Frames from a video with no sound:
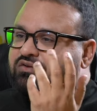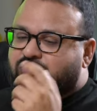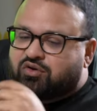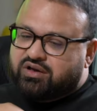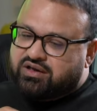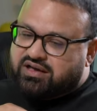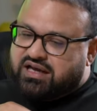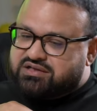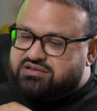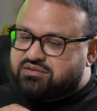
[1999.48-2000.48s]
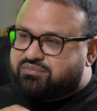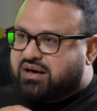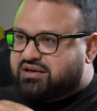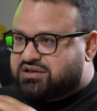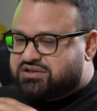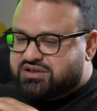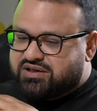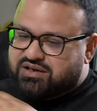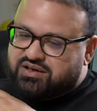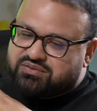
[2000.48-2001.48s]
for international
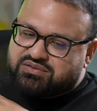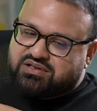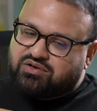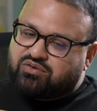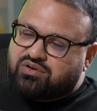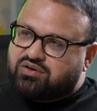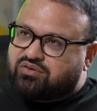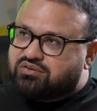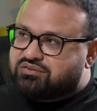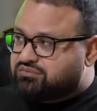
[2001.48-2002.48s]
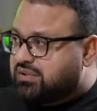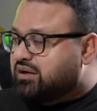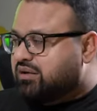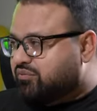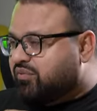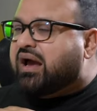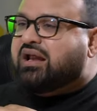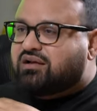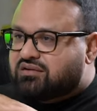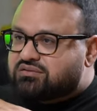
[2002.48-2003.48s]
partnerships and you know you know and
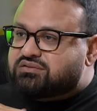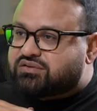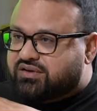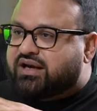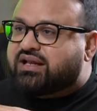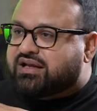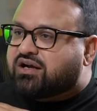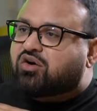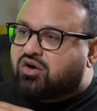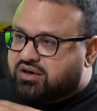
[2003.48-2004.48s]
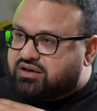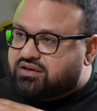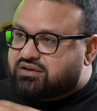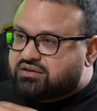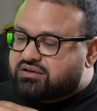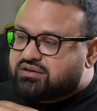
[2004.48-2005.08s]
while creating that content